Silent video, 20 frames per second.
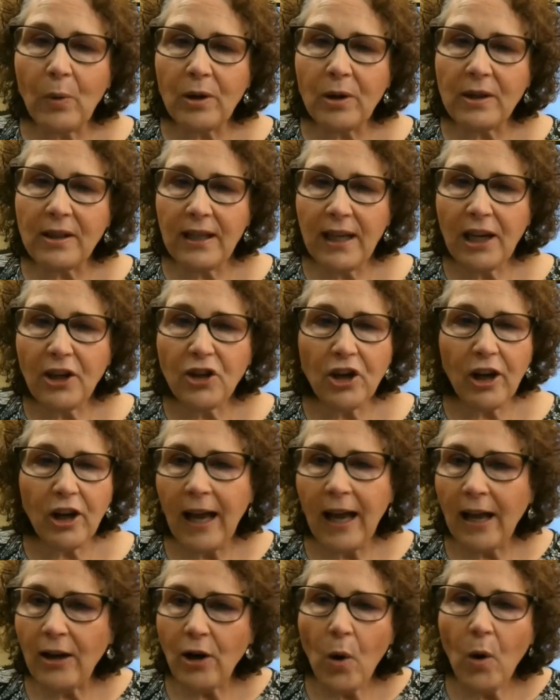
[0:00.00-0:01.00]
teaching at
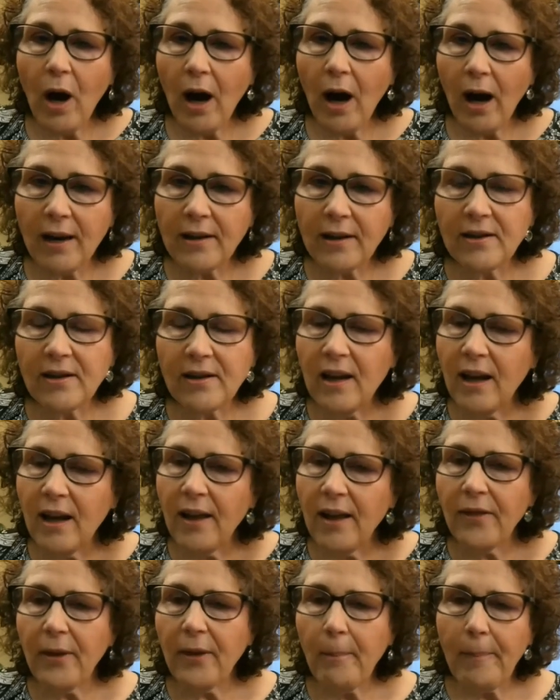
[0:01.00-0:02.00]
no cost
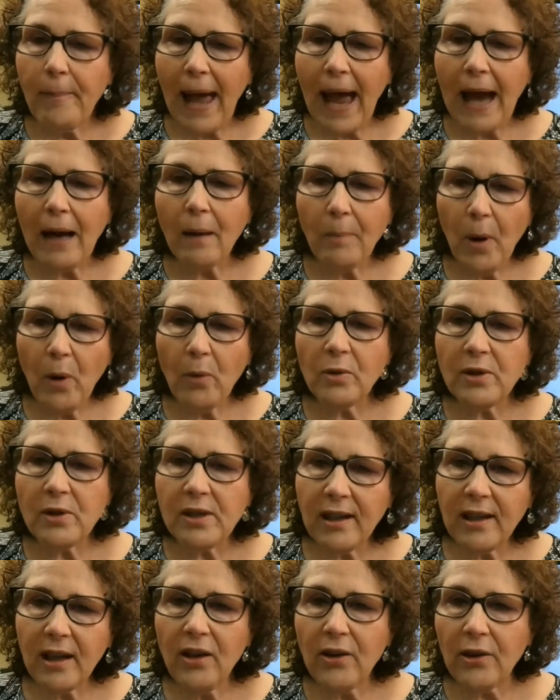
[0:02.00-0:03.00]
the backbone
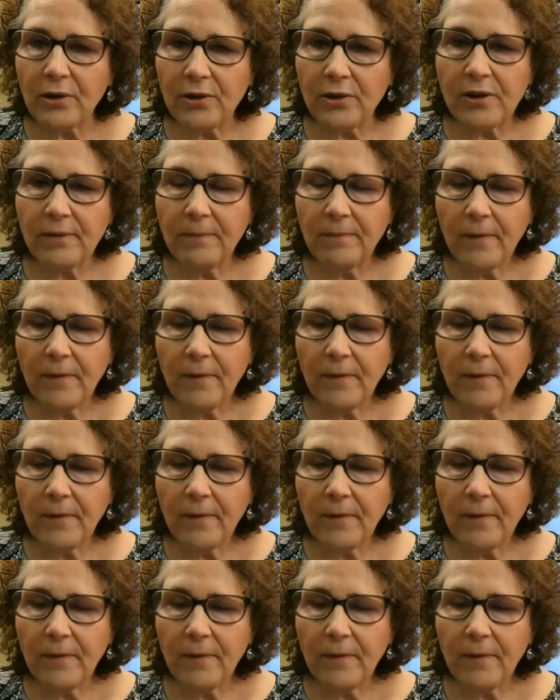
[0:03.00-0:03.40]
skills